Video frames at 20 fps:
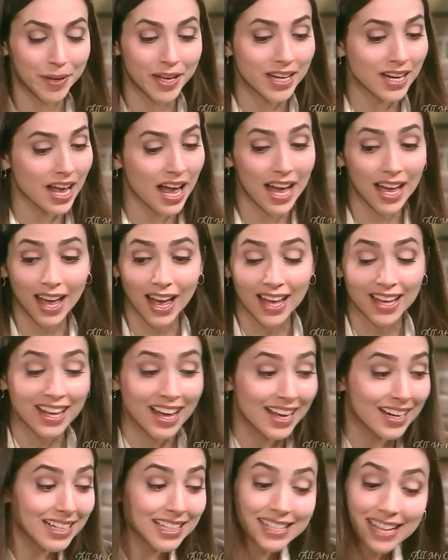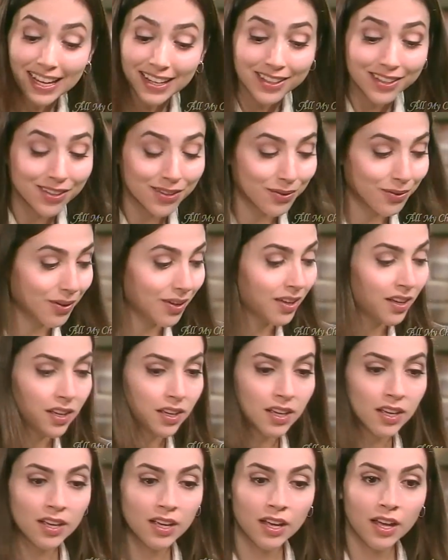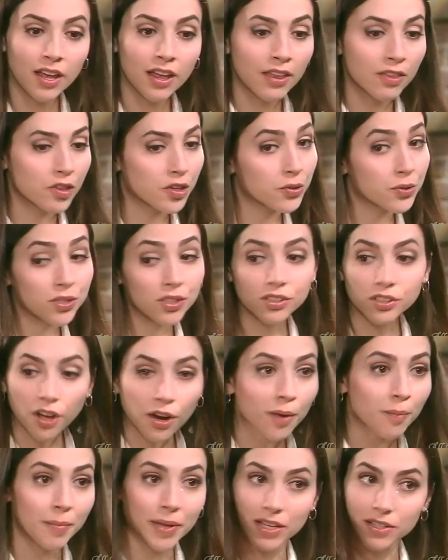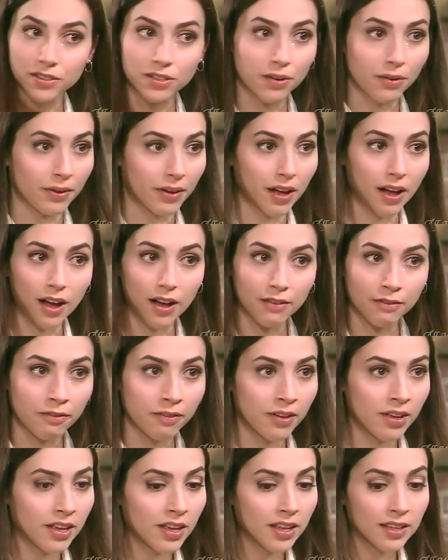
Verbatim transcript: But I, I gotta tell you, there's alarm bells going off.